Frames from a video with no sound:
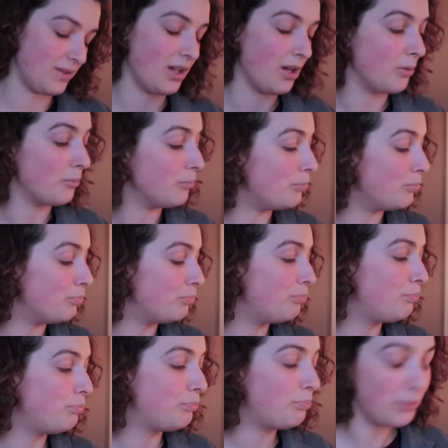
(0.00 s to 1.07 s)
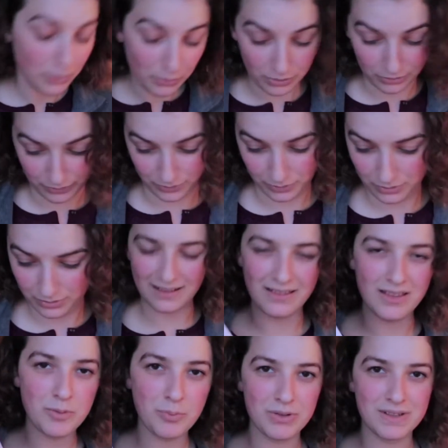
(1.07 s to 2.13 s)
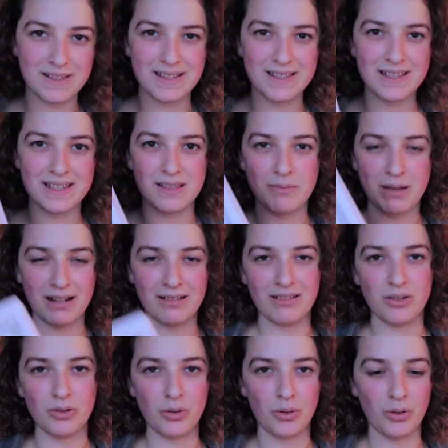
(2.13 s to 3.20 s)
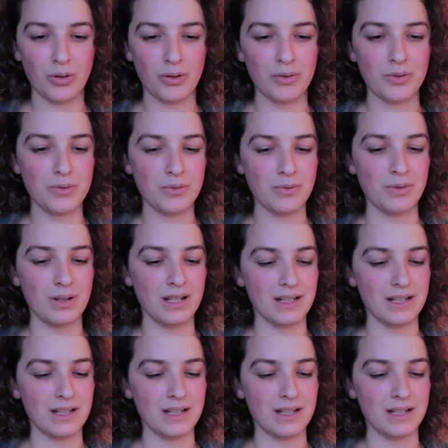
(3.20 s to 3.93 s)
They are beautiful. A Little Princess is about a little girl who